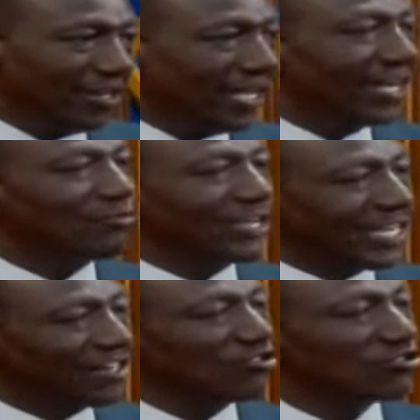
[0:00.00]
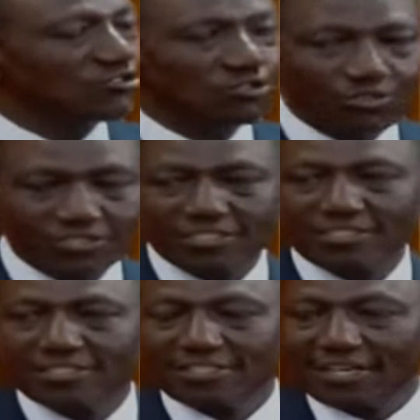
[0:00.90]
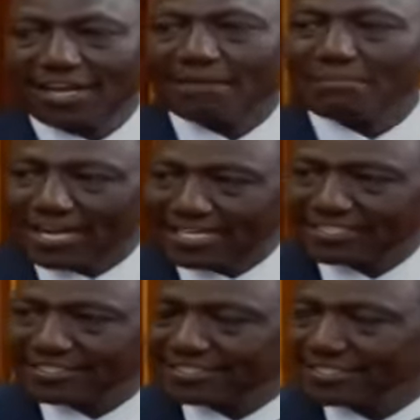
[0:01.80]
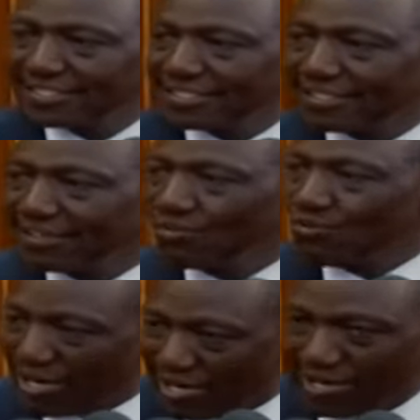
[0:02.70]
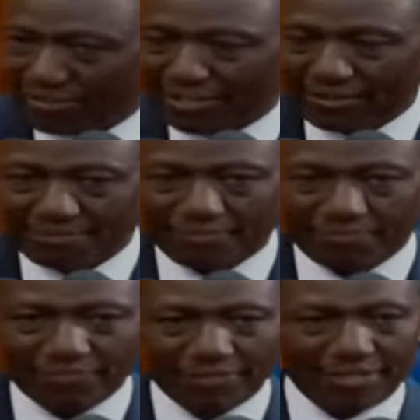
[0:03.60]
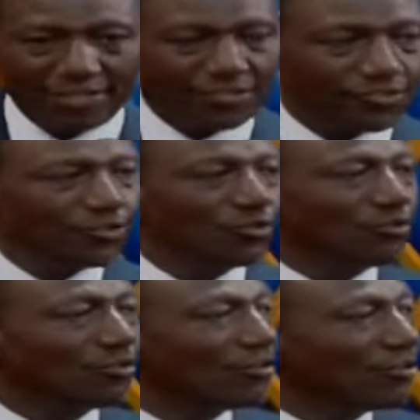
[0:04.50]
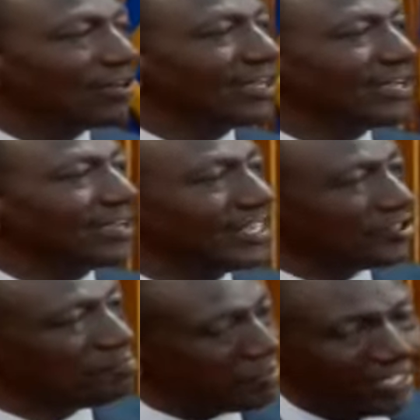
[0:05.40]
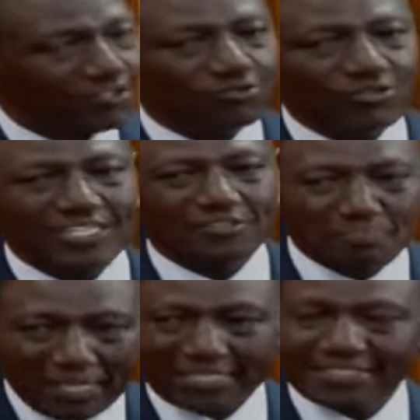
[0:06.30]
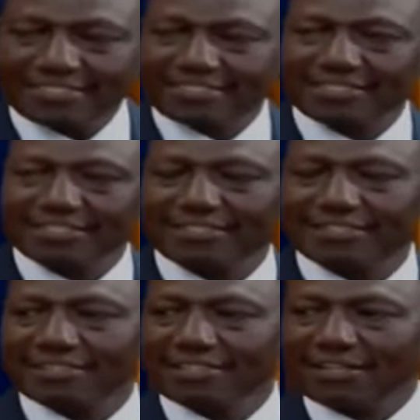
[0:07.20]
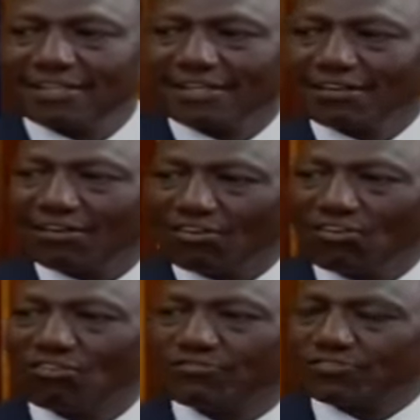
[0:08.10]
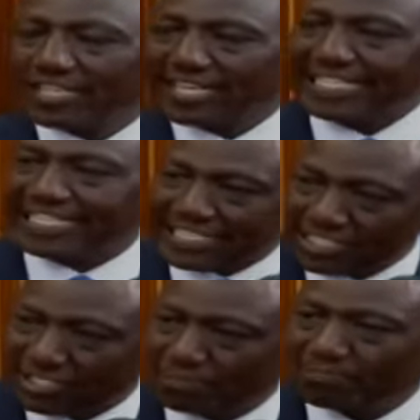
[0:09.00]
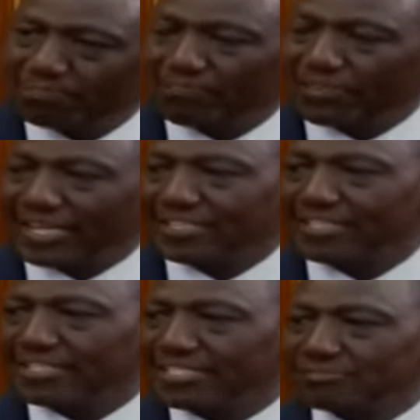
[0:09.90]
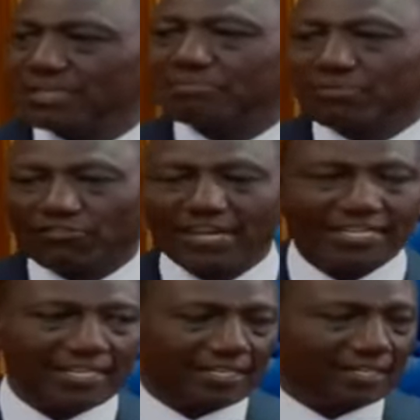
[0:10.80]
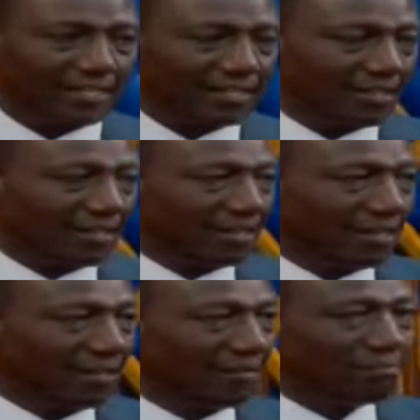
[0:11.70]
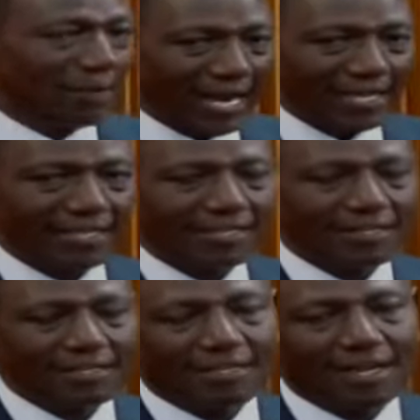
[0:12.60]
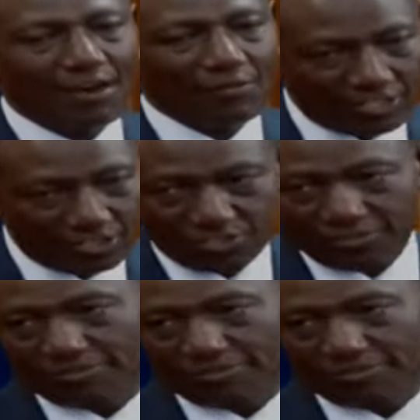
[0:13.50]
and we can consult amongst one another. So it speaks to the spirit of the leadership that is being provided by our region.